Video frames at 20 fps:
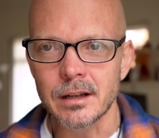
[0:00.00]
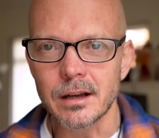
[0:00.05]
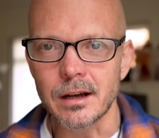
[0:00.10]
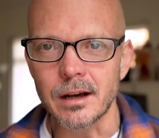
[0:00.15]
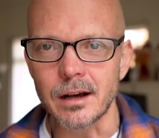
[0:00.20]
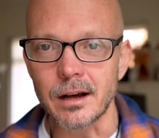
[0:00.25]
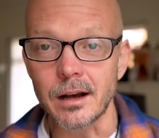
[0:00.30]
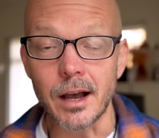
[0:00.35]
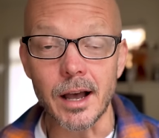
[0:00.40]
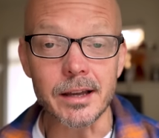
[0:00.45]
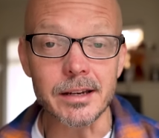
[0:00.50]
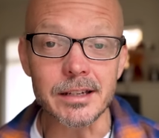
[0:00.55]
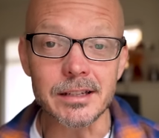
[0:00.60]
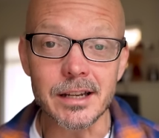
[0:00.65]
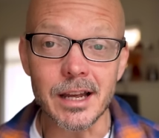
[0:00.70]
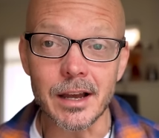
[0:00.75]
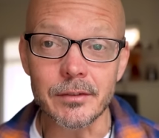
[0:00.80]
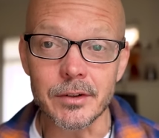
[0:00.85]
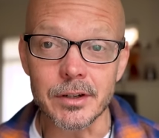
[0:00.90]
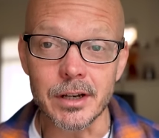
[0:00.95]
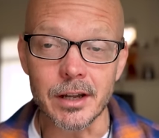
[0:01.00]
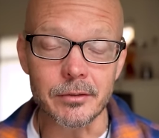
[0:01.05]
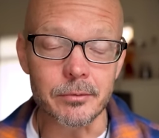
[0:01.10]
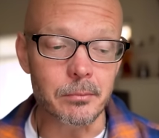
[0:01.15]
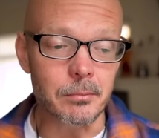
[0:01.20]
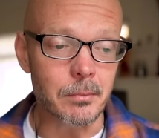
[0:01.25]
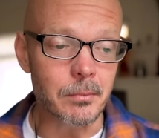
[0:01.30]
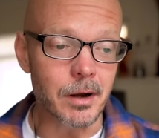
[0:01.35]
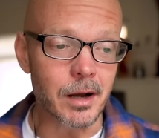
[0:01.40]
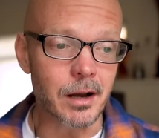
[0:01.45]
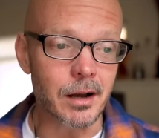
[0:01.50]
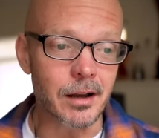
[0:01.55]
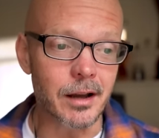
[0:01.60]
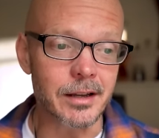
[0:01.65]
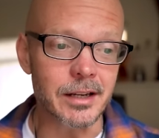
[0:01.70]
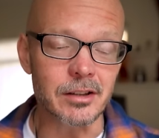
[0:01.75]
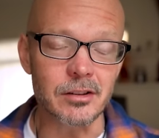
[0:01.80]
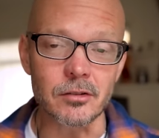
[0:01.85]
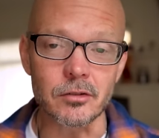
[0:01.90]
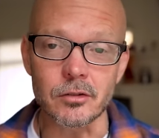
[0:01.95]
I didn't have enough.
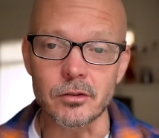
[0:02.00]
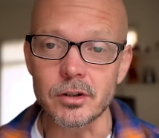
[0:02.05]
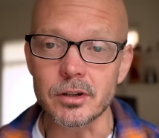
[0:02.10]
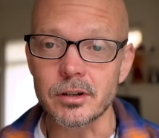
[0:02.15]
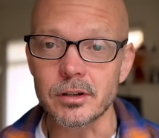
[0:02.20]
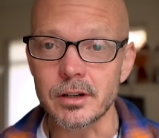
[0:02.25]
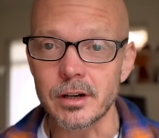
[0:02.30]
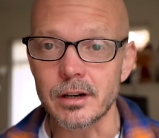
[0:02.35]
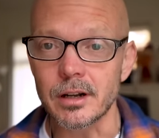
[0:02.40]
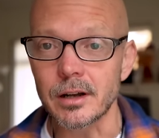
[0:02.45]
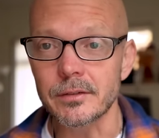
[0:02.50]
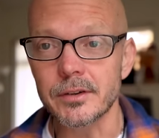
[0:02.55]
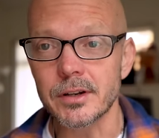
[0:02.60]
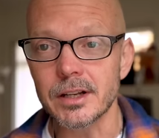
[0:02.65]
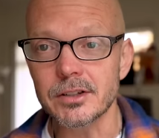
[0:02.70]
I didn't look good enough.